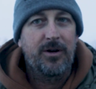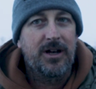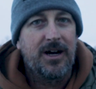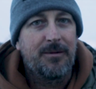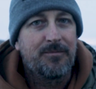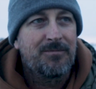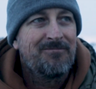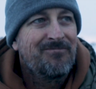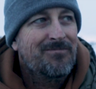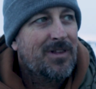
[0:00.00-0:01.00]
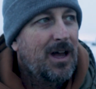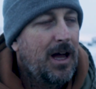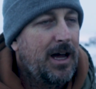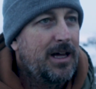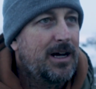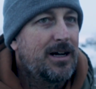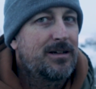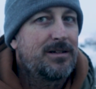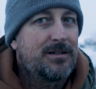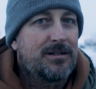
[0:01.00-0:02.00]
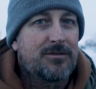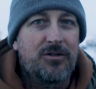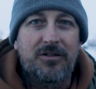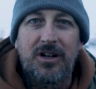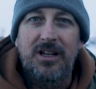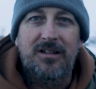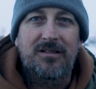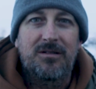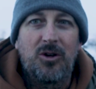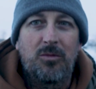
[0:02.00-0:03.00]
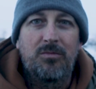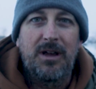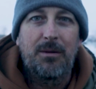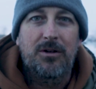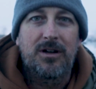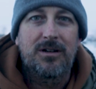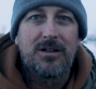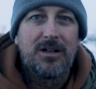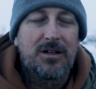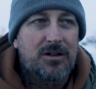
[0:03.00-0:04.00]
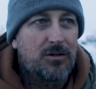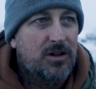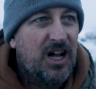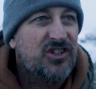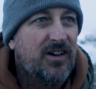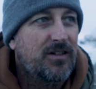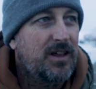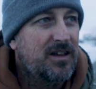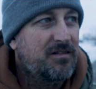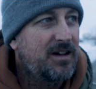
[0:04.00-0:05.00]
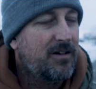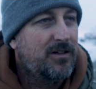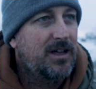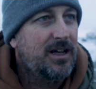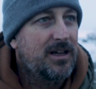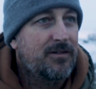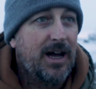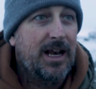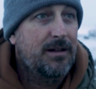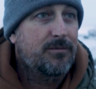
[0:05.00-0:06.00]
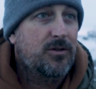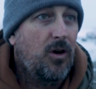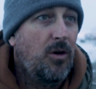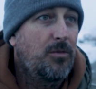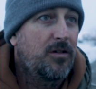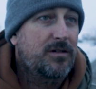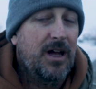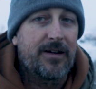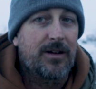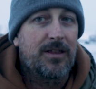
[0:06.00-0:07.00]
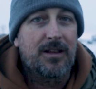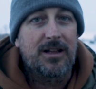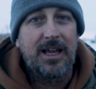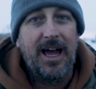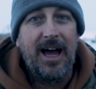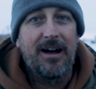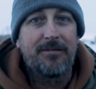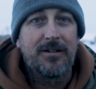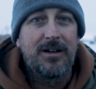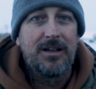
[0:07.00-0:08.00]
But it's always good to be able to go touch everything and see everything, and they've got almost everything that they have